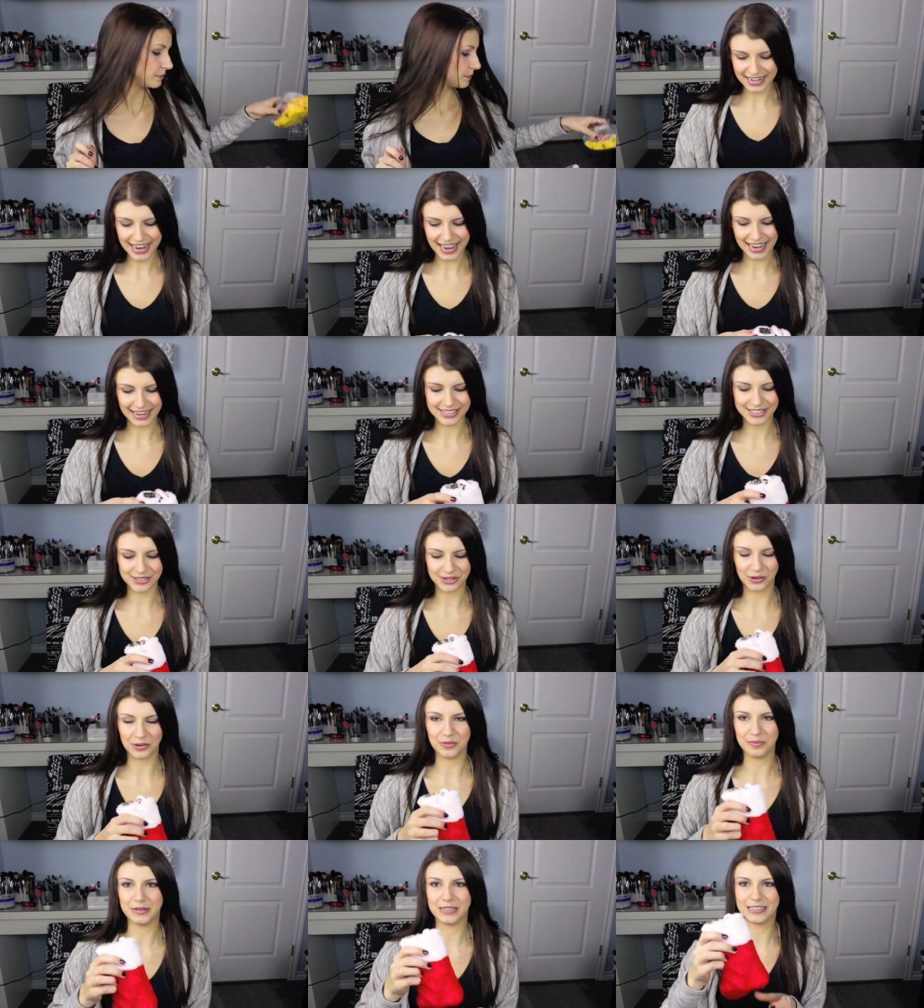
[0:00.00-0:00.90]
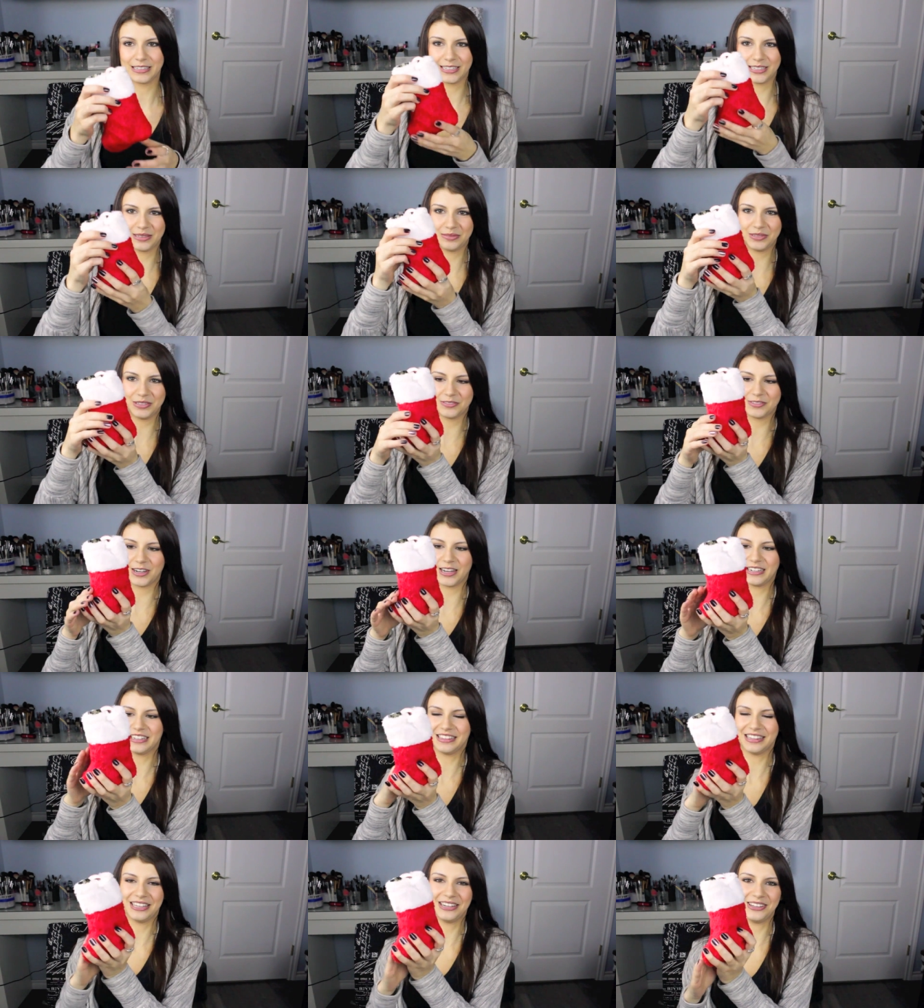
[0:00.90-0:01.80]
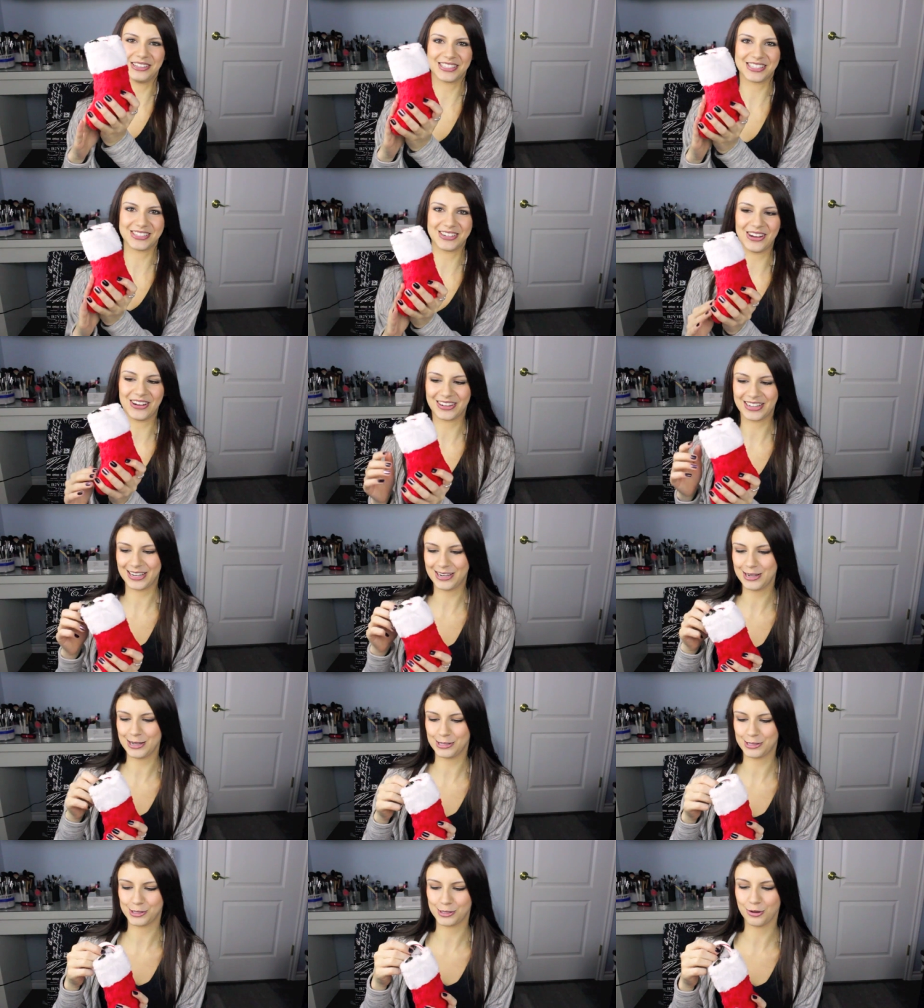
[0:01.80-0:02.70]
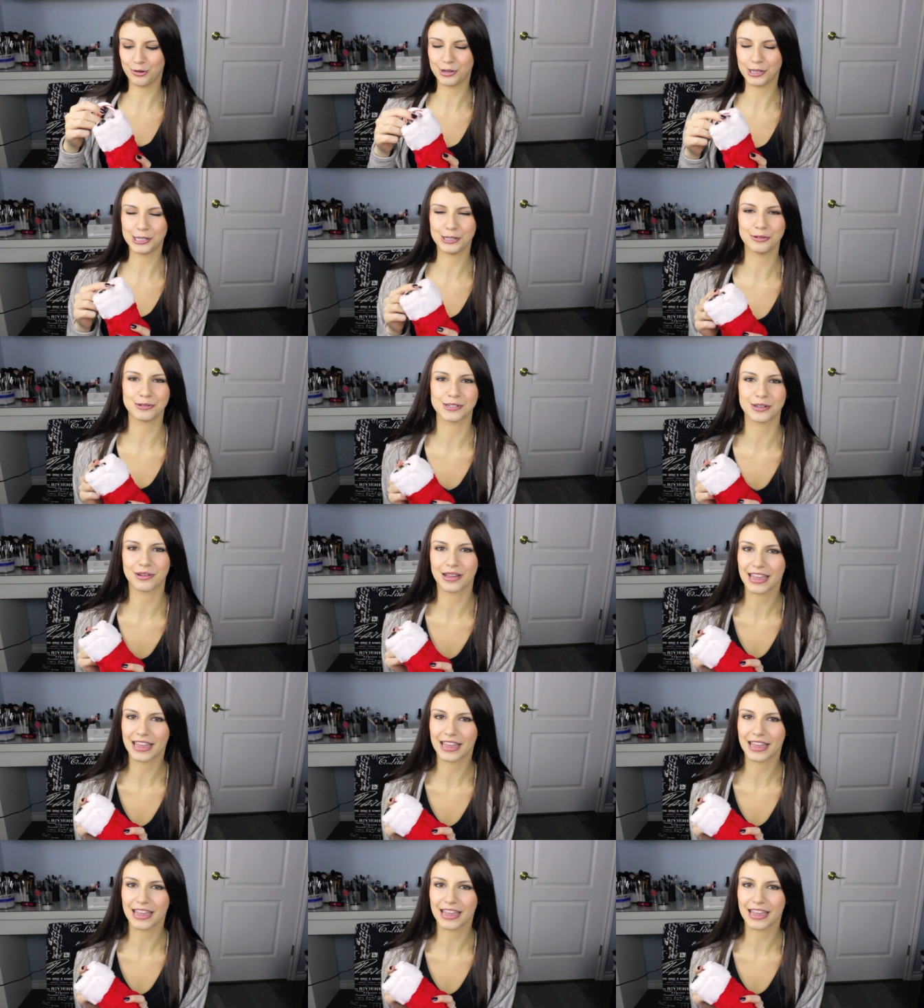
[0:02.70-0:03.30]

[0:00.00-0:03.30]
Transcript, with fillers: Next, oh my god, we've got a little stocking. It's so cute.